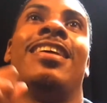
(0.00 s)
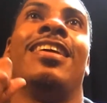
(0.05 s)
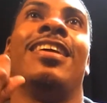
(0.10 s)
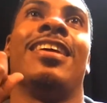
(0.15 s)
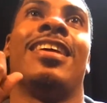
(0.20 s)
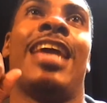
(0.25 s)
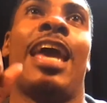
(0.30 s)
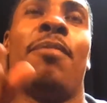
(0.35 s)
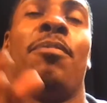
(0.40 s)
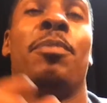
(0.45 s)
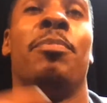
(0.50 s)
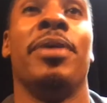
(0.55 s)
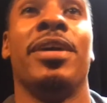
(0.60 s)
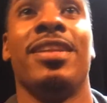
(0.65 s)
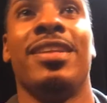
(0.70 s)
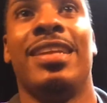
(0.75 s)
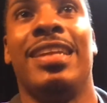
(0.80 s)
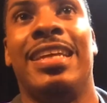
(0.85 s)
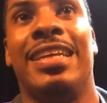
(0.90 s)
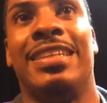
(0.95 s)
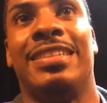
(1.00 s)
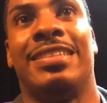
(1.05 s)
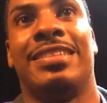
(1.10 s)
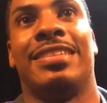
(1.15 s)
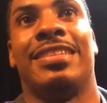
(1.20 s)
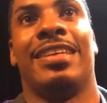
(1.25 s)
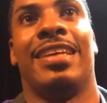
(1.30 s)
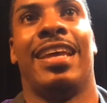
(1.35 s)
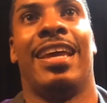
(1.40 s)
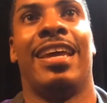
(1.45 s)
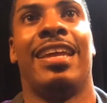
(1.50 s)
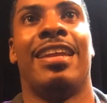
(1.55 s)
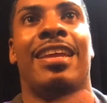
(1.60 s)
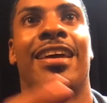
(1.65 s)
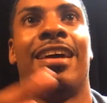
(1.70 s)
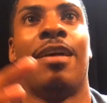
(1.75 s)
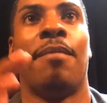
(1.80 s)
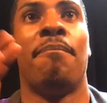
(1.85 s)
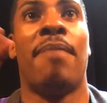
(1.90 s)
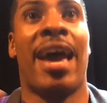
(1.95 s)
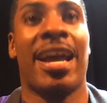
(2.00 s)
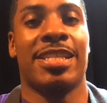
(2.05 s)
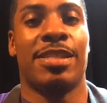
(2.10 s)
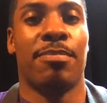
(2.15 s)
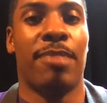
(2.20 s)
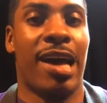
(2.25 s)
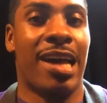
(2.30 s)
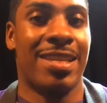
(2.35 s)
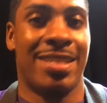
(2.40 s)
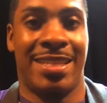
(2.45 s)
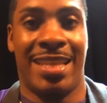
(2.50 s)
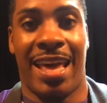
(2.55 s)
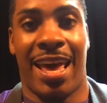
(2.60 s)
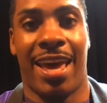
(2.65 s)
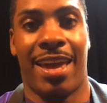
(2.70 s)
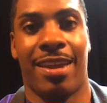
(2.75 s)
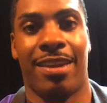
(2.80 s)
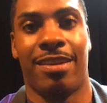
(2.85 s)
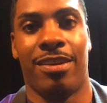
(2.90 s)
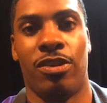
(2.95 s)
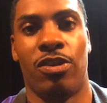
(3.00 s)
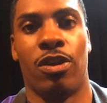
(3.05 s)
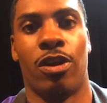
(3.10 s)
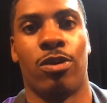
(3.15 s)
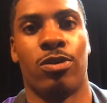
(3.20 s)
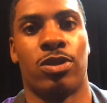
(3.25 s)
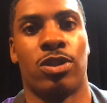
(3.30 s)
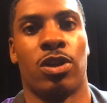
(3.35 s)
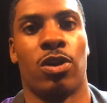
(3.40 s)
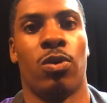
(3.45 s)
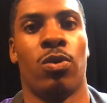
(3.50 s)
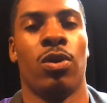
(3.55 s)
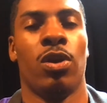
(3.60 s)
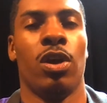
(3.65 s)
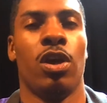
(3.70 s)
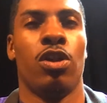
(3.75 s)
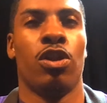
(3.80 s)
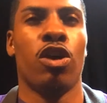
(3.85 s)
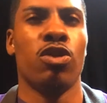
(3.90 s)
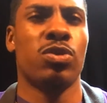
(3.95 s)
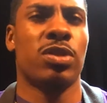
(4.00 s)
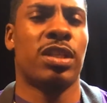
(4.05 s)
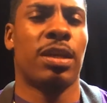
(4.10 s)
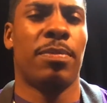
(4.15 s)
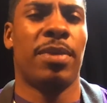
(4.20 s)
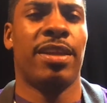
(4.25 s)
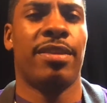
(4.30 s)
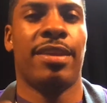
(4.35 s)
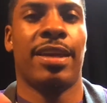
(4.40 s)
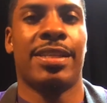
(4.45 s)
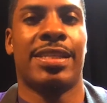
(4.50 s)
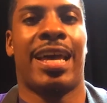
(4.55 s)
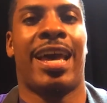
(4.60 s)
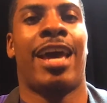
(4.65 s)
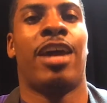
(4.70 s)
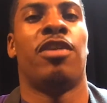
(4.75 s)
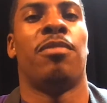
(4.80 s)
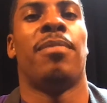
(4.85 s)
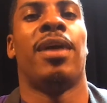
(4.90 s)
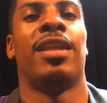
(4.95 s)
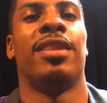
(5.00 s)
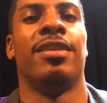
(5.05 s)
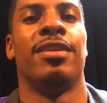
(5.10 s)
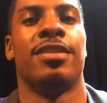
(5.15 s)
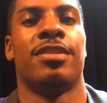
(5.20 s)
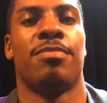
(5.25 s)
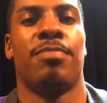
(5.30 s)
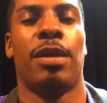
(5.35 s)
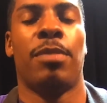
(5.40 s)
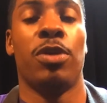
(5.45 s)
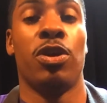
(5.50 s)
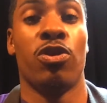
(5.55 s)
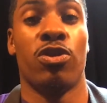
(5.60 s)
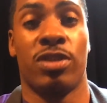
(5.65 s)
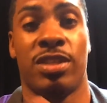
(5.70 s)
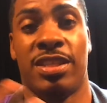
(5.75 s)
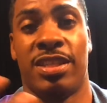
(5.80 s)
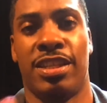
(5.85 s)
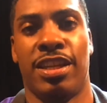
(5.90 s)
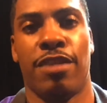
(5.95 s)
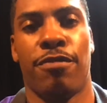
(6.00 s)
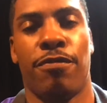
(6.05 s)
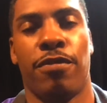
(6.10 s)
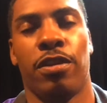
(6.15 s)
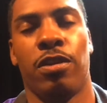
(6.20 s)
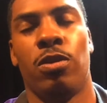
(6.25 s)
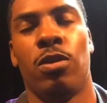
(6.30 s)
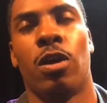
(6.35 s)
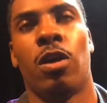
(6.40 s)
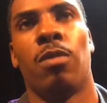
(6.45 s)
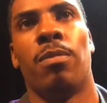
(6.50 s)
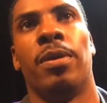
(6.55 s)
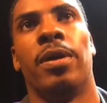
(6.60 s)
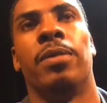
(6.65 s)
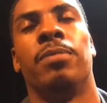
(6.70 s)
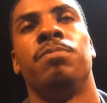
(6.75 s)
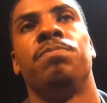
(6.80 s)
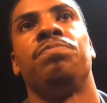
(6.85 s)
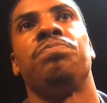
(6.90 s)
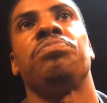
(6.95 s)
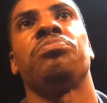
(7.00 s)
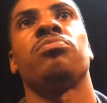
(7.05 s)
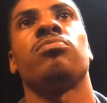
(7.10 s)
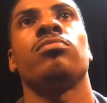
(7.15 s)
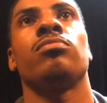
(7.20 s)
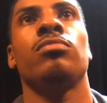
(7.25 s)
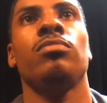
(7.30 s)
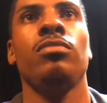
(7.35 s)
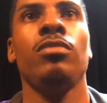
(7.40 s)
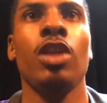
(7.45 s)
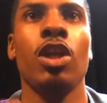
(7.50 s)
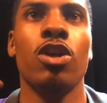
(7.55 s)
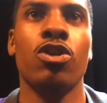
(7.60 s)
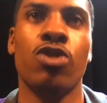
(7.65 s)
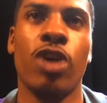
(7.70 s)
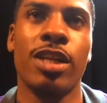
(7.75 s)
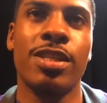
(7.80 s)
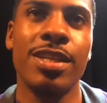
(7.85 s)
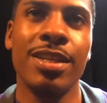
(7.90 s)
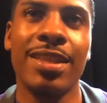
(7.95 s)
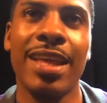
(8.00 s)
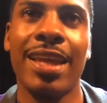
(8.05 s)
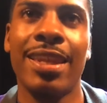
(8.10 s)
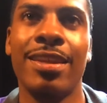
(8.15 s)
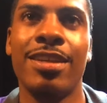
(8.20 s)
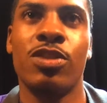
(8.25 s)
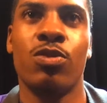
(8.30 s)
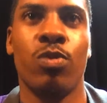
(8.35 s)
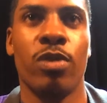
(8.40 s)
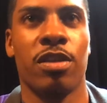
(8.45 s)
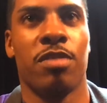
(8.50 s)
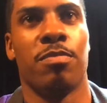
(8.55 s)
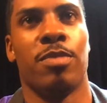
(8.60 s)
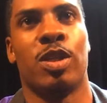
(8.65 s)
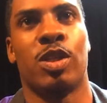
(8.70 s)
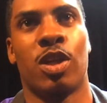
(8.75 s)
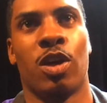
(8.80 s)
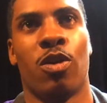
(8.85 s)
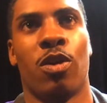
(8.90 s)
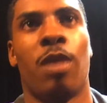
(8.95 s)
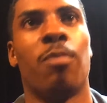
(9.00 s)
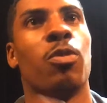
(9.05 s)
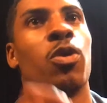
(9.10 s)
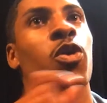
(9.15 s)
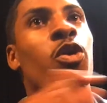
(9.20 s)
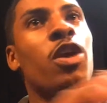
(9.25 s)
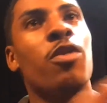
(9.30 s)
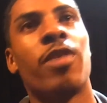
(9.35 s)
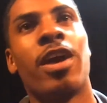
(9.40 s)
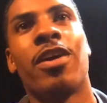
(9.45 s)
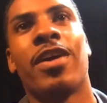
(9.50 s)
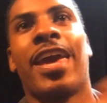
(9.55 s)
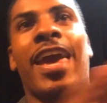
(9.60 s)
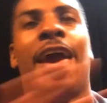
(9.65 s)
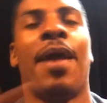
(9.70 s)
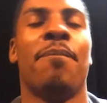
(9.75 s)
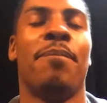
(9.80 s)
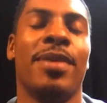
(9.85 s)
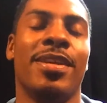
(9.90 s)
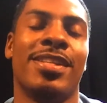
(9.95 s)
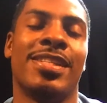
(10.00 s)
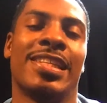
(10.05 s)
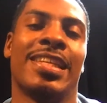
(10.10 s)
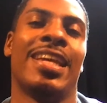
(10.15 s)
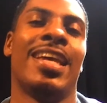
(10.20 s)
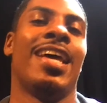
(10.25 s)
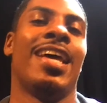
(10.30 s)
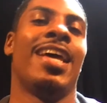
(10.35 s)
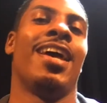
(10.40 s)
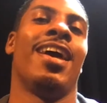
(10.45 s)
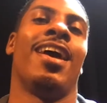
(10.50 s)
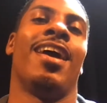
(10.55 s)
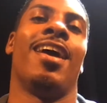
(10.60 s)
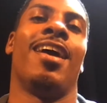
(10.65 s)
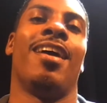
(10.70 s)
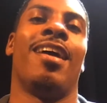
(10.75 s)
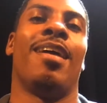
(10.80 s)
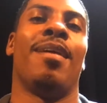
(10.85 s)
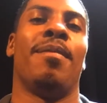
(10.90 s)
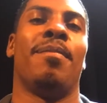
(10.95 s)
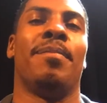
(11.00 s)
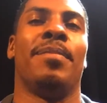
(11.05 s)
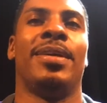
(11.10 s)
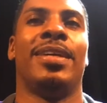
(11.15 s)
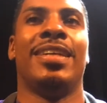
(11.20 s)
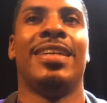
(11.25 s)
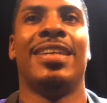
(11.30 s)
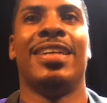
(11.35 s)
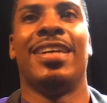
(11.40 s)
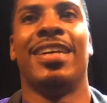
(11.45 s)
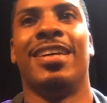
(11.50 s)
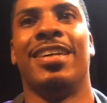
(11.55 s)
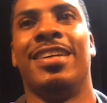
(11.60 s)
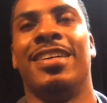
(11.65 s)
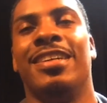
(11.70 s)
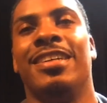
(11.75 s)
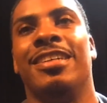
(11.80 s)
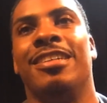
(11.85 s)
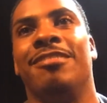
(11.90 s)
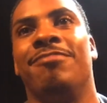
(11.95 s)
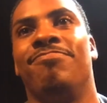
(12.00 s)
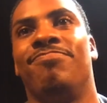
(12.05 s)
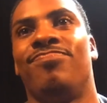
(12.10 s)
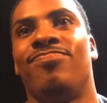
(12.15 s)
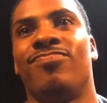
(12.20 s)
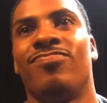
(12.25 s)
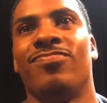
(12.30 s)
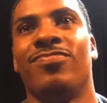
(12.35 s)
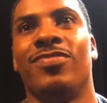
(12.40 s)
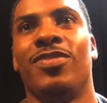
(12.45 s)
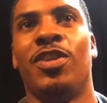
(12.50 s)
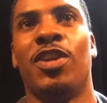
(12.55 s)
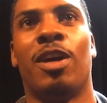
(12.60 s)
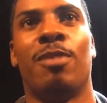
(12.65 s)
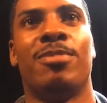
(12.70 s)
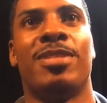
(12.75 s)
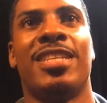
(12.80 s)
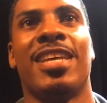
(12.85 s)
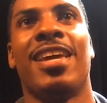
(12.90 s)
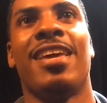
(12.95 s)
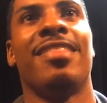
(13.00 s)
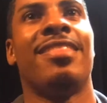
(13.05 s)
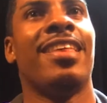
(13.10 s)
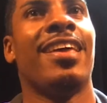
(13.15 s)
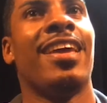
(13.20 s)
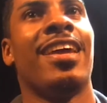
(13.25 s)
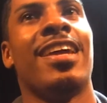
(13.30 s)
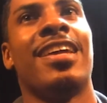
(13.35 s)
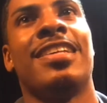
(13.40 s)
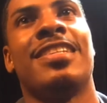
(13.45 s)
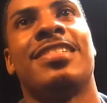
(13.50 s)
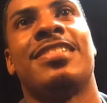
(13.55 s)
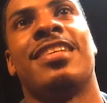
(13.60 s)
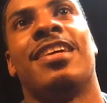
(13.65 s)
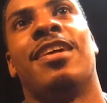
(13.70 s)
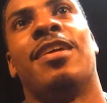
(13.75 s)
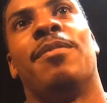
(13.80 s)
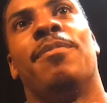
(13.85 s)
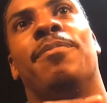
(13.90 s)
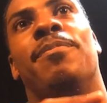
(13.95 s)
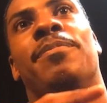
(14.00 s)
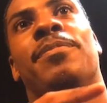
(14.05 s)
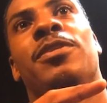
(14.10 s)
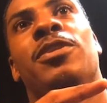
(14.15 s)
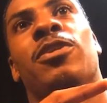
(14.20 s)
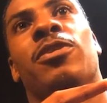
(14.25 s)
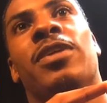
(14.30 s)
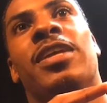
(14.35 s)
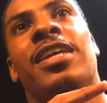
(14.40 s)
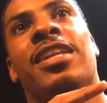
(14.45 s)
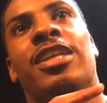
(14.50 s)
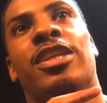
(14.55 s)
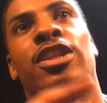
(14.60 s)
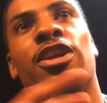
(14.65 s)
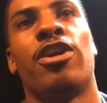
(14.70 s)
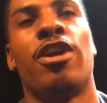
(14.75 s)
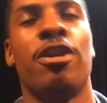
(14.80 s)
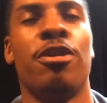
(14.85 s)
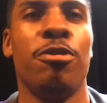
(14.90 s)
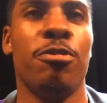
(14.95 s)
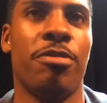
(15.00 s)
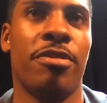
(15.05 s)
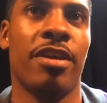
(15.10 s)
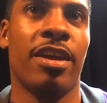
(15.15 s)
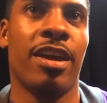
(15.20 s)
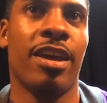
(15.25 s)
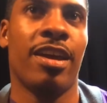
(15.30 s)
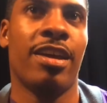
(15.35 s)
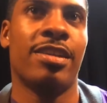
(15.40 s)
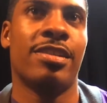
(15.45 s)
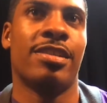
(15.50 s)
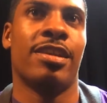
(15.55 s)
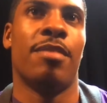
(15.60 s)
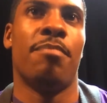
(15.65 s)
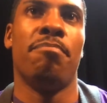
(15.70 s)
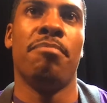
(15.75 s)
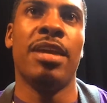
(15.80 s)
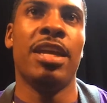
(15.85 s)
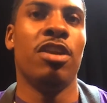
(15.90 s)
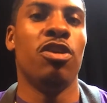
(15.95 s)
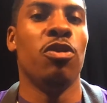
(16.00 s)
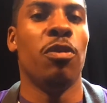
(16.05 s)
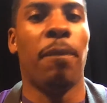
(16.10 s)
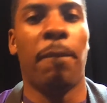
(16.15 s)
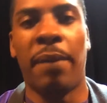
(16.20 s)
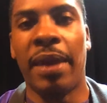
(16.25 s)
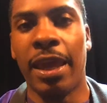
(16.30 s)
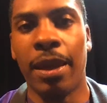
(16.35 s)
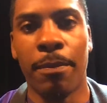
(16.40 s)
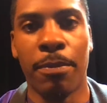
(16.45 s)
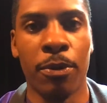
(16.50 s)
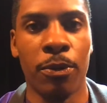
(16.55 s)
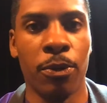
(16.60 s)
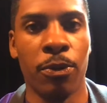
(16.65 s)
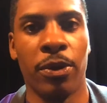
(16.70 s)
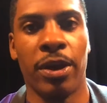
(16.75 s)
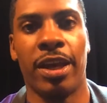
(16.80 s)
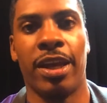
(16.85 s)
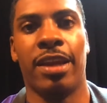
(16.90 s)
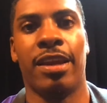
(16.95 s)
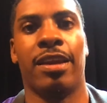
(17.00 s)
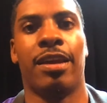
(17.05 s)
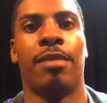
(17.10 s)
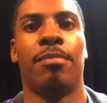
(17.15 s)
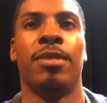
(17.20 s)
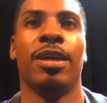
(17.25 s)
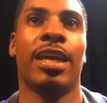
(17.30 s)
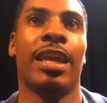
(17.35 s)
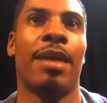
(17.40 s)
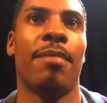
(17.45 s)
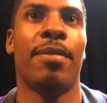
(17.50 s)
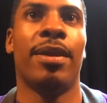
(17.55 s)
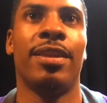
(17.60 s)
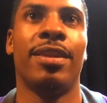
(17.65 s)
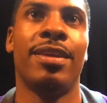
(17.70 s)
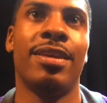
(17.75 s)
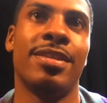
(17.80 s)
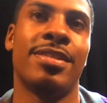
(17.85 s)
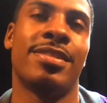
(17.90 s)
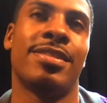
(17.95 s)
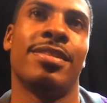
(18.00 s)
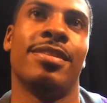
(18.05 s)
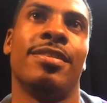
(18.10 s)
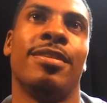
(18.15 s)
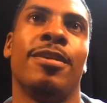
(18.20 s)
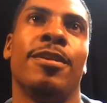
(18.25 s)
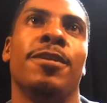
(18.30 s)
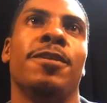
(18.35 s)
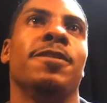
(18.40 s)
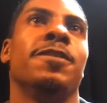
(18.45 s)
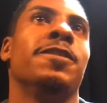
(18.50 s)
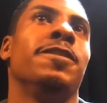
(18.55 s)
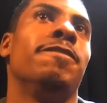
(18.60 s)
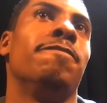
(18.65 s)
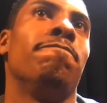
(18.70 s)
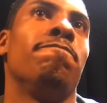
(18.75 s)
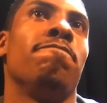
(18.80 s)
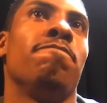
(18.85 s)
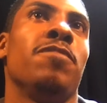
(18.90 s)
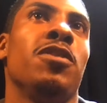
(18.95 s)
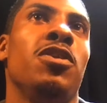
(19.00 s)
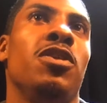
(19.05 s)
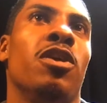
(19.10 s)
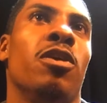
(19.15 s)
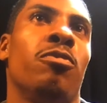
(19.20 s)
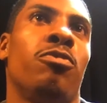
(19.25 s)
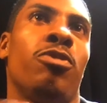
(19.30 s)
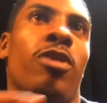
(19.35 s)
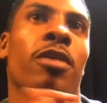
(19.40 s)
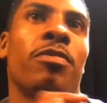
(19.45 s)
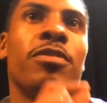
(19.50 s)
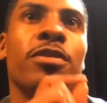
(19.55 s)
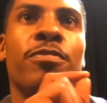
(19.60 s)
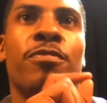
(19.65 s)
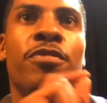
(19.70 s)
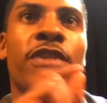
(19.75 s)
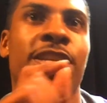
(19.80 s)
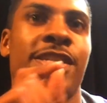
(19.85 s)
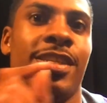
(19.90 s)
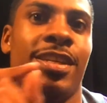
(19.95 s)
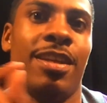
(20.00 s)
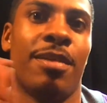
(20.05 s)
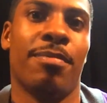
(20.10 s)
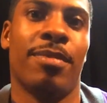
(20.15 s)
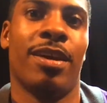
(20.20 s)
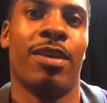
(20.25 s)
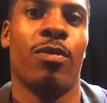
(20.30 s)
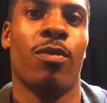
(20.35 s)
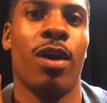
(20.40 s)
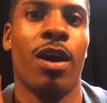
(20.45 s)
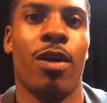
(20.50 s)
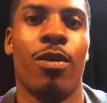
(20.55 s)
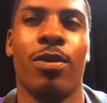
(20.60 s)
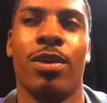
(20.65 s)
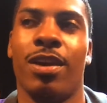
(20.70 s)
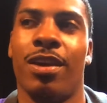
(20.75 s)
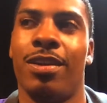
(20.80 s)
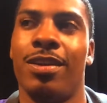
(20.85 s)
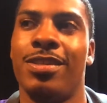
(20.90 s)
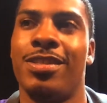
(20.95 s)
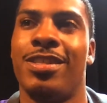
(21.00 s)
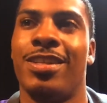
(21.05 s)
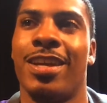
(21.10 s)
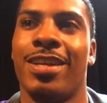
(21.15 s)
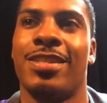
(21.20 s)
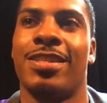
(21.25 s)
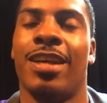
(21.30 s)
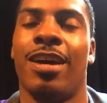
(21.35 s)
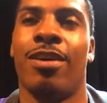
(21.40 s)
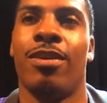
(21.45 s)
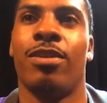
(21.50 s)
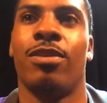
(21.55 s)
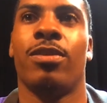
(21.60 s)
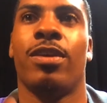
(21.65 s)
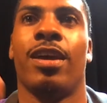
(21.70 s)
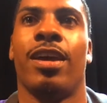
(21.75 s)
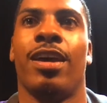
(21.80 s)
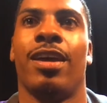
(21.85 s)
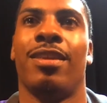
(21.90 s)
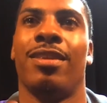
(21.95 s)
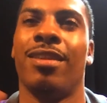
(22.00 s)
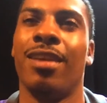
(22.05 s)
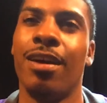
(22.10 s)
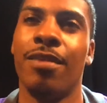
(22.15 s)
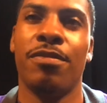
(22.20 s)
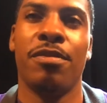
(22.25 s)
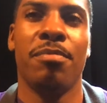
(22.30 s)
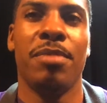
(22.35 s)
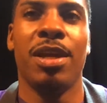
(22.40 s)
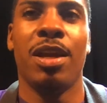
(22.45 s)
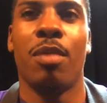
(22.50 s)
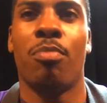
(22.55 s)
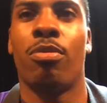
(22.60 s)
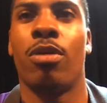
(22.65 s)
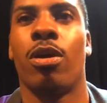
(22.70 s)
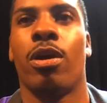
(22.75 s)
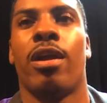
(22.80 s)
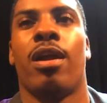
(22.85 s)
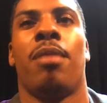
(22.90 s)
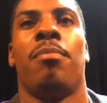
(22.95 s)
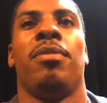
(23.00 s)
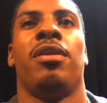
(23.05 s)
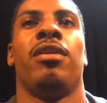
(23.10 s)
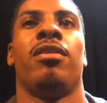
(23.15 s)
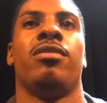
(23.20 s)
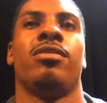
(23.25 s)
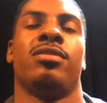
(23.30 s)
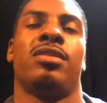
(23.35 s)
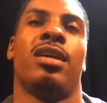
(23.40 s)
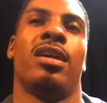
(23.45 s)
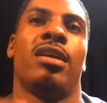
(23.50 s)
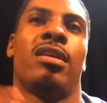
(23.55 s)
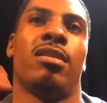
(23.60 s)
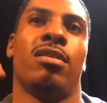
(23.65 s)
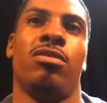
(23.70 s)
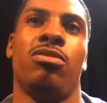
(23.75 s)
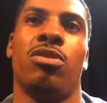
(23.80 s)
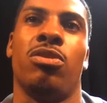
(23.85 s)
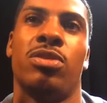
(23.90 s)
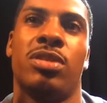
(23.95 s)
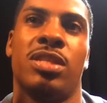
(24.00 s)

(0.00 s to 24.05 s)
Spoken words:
capabilities and maximize that. So those are some of the things I had on my list. Maybe yours is different, but so I took that list with me. So I'm going around campus. Um, I'm seeing things. Getting to learn new things. I'm meeting new people, and I'm looking at my list. And throughout the visit, I'm like, wow, okay, this checks out. Okay, I love the media program here. It's like, it's a